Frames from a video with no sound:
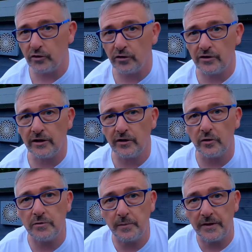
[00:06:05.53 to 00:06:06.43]
to fit them
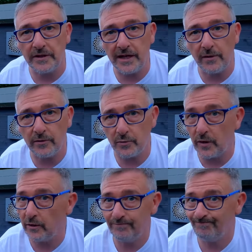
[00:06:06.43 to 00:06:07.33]
in, think forward
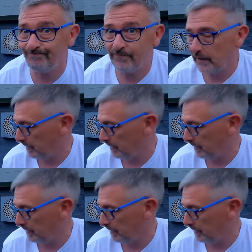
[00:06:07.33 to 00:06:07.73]
about how big your